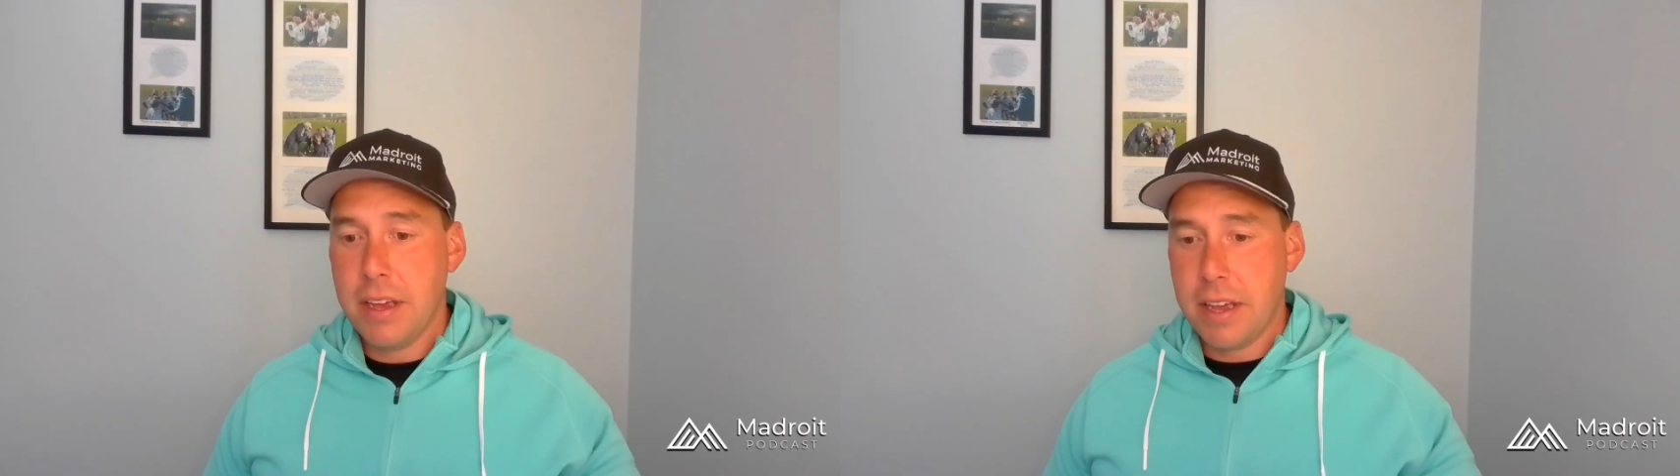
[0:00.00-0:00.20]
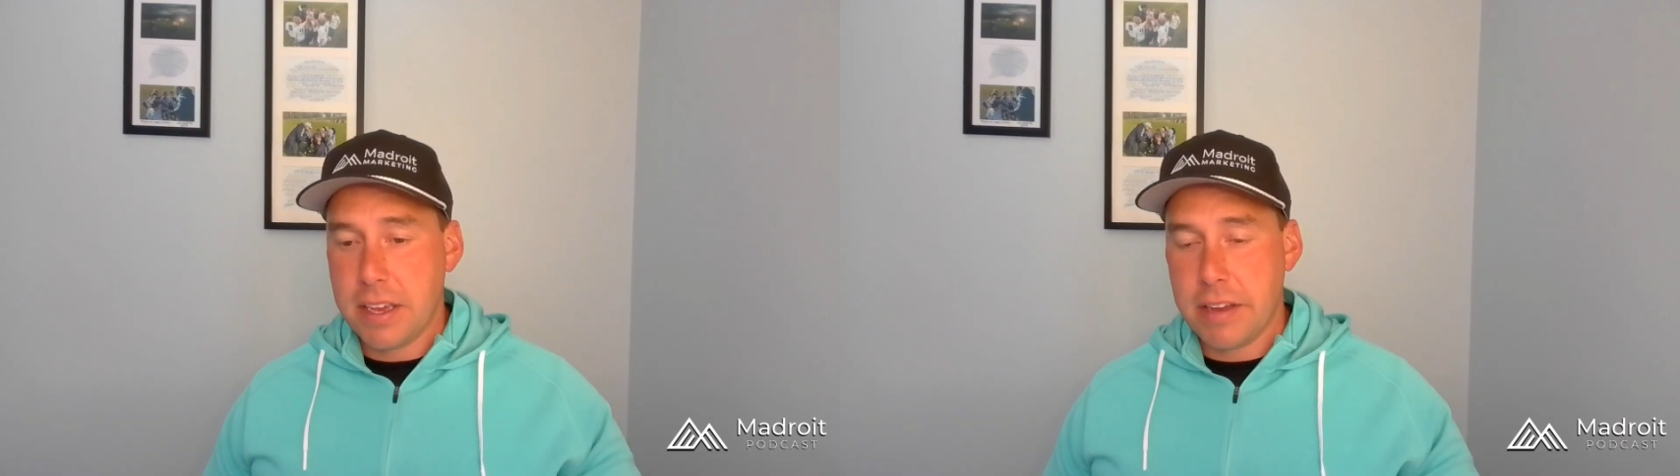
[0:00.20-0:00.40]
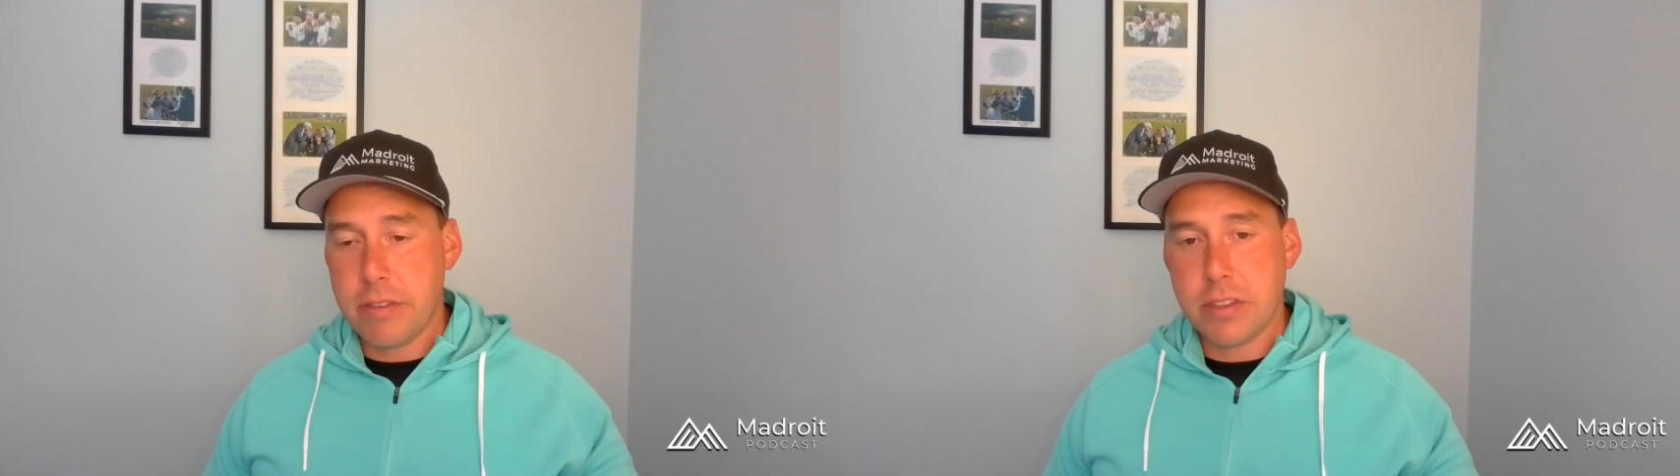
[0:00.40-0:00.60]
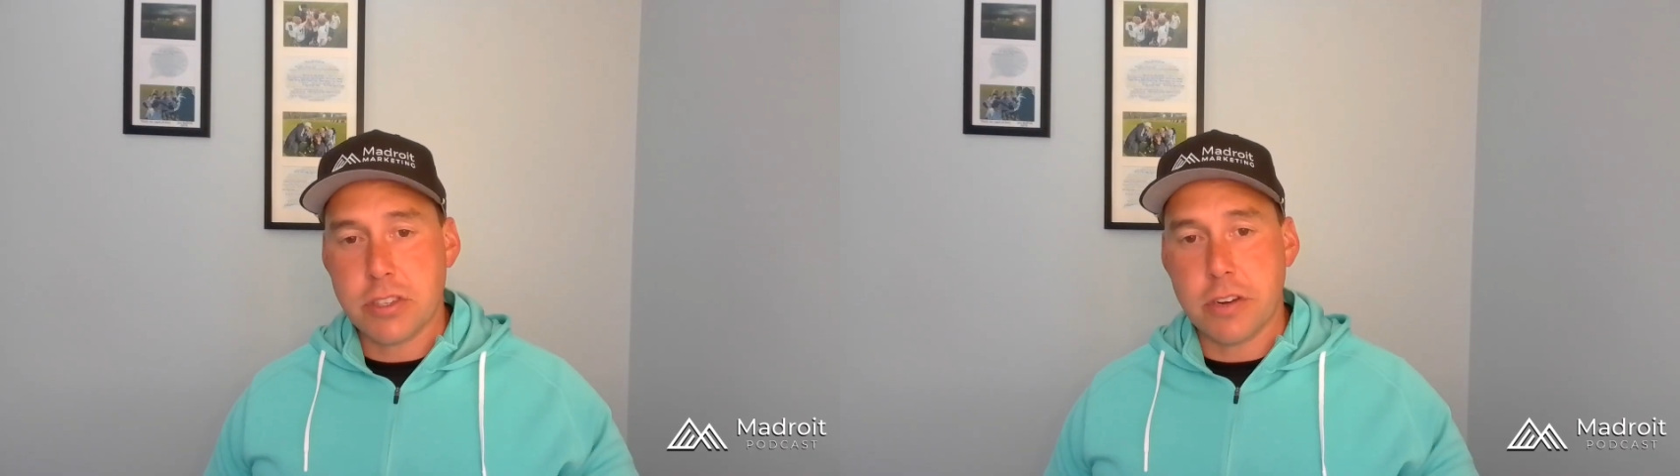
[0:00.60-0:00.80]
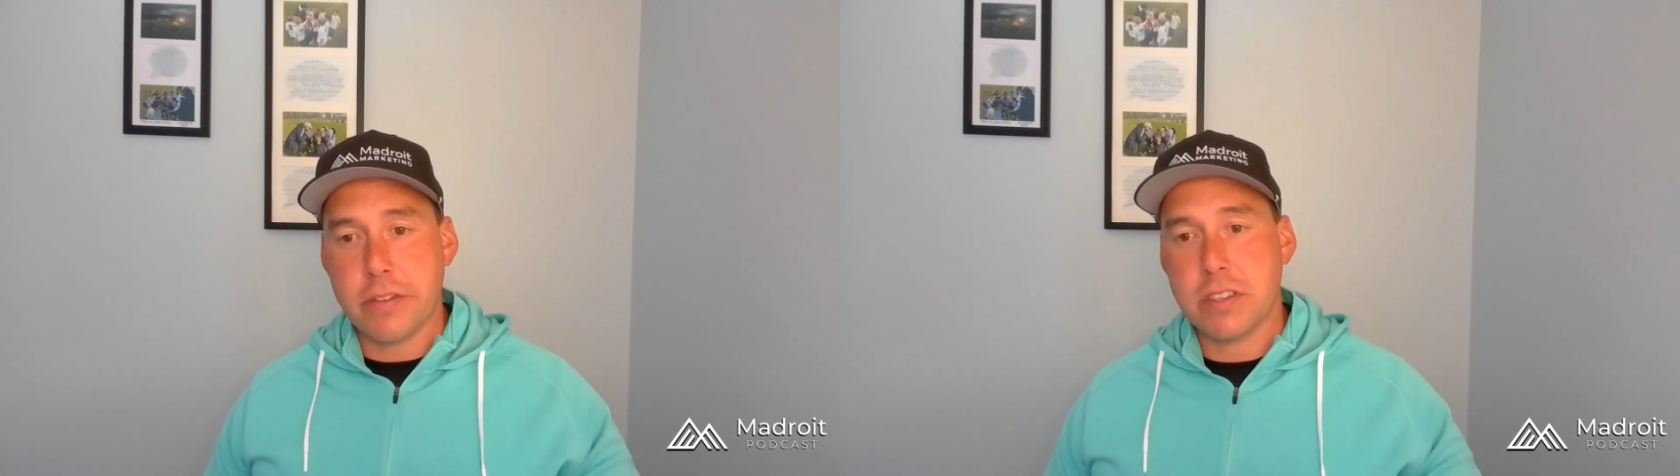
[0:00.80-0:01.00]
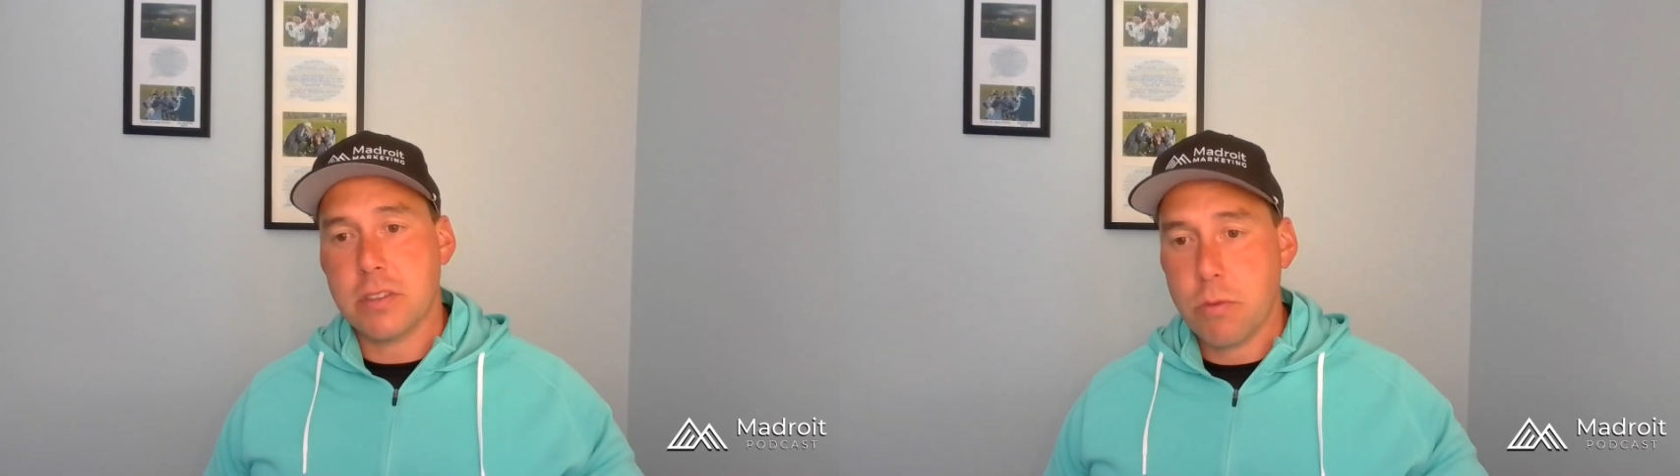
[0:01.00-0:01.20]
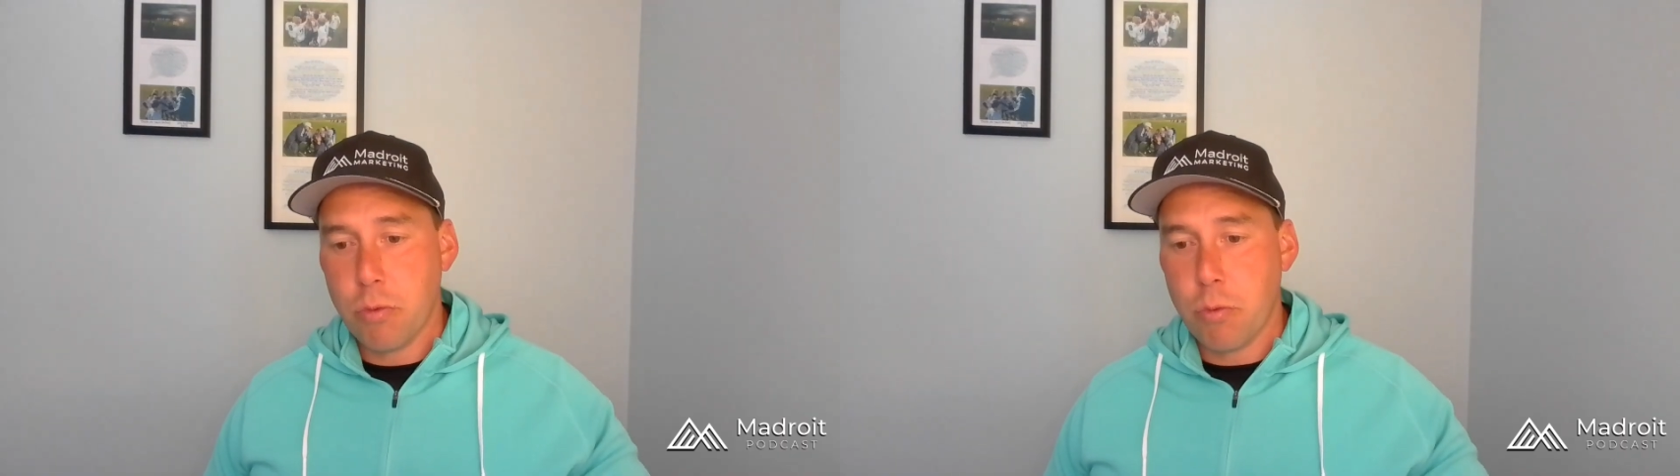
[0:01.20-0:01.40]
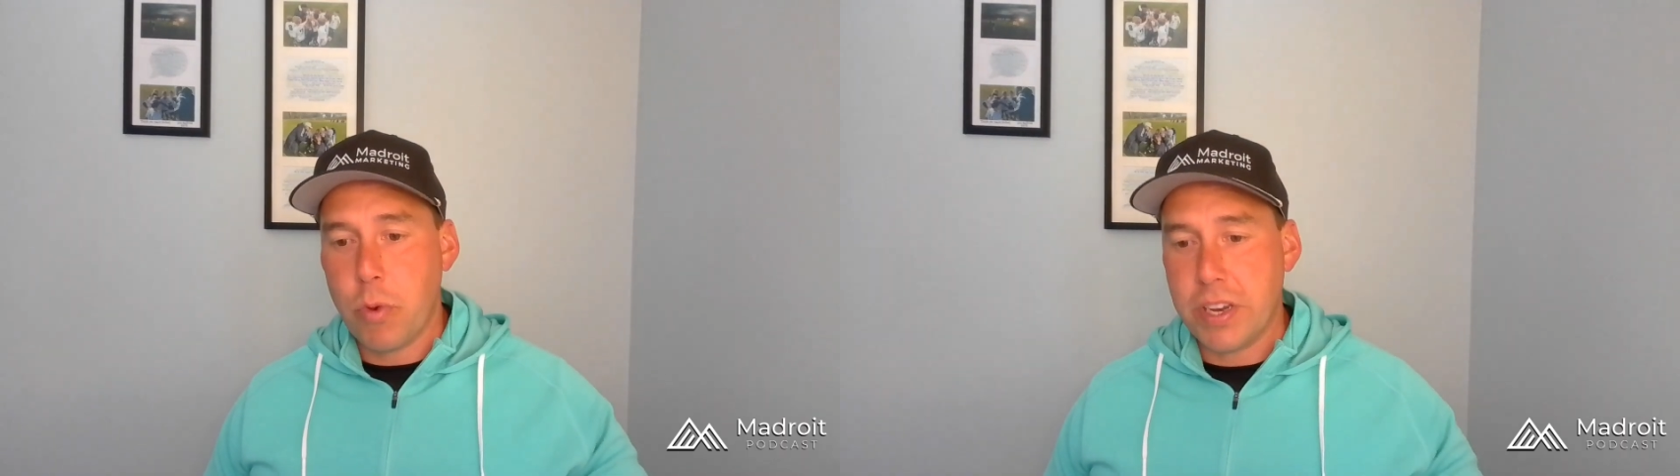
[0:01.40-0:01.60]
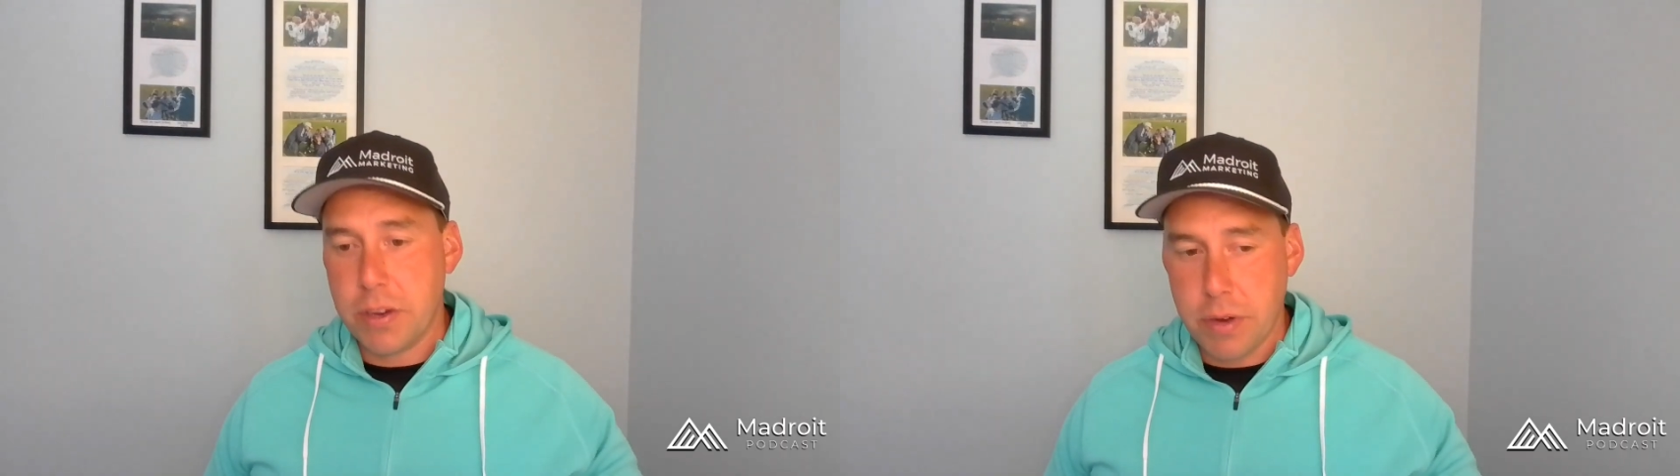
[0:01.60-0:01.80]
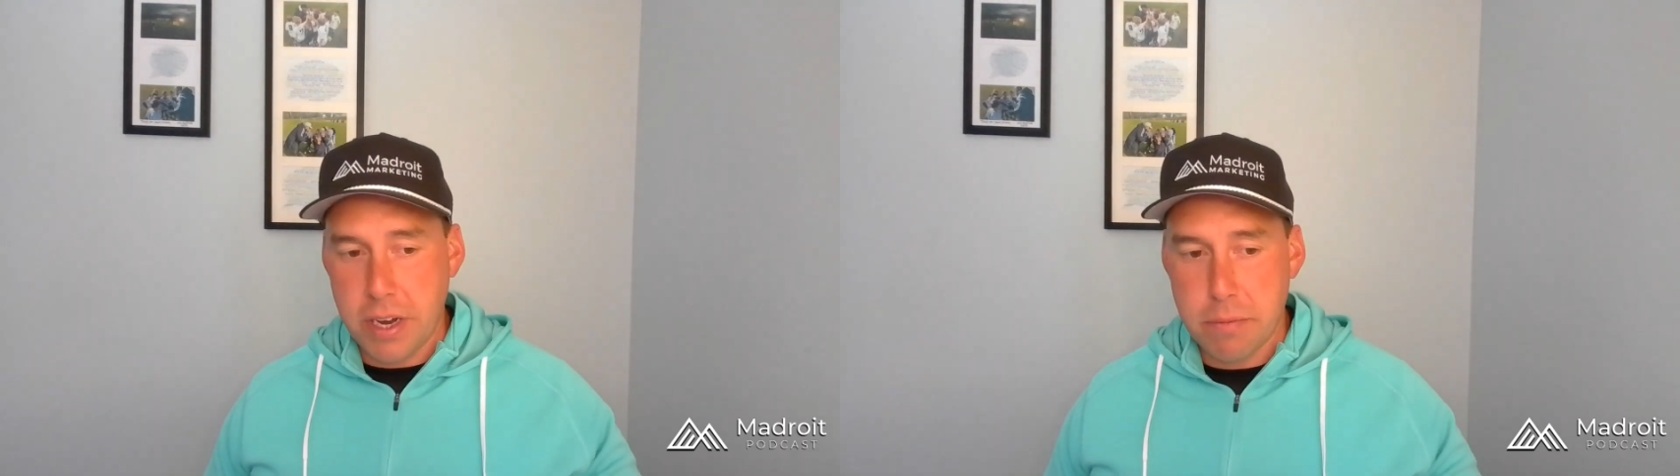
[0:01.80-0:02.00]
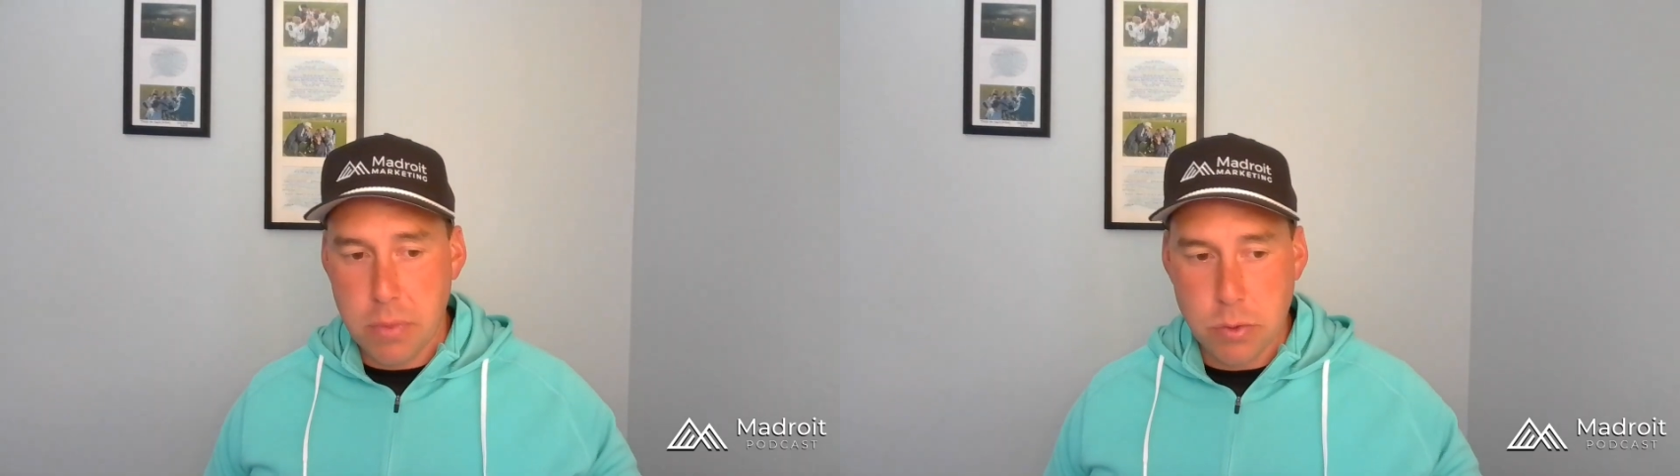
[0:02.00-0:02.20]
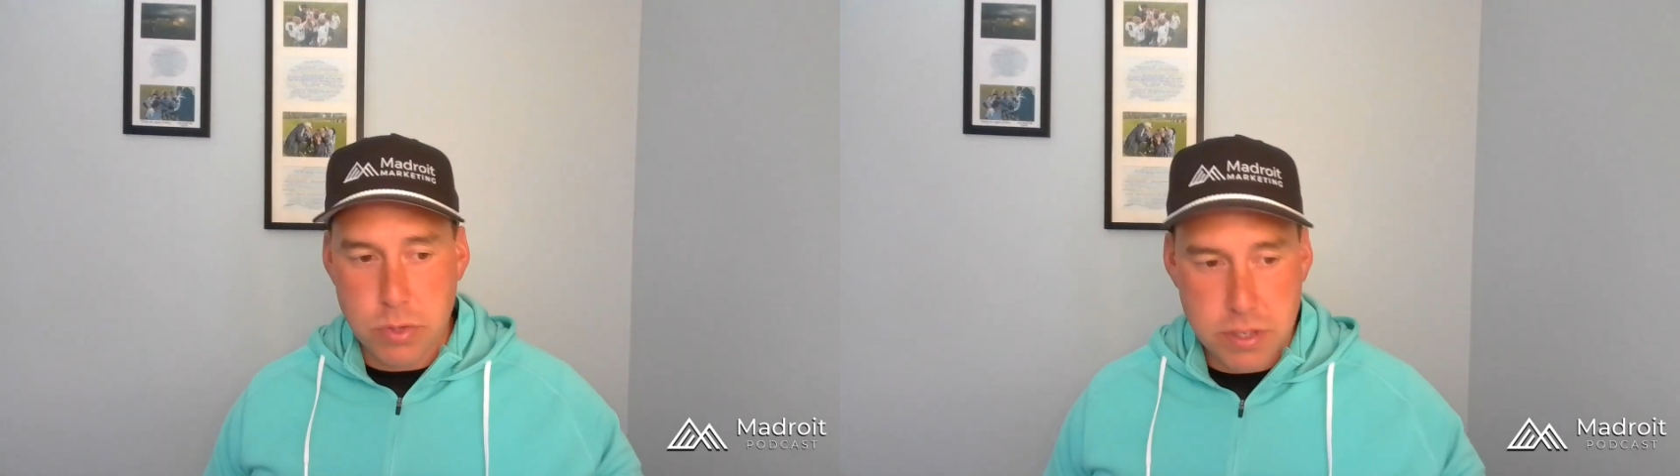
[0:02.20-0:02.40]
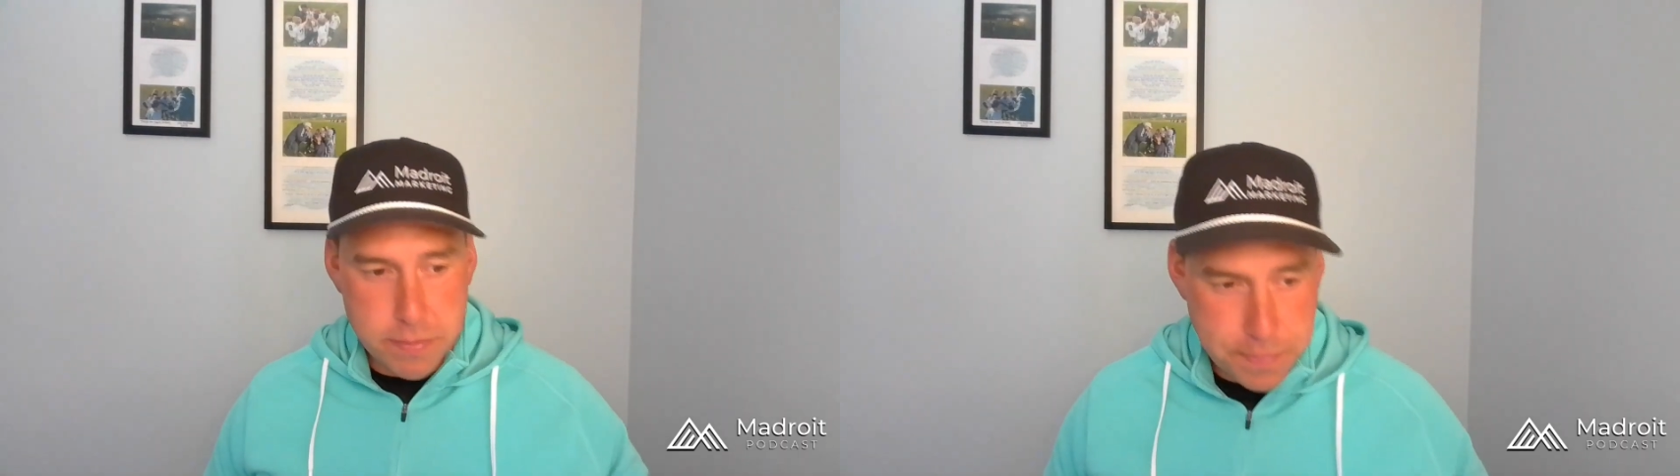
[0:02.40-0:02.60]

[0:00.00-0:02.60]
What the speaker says: and give you the service when you need it most.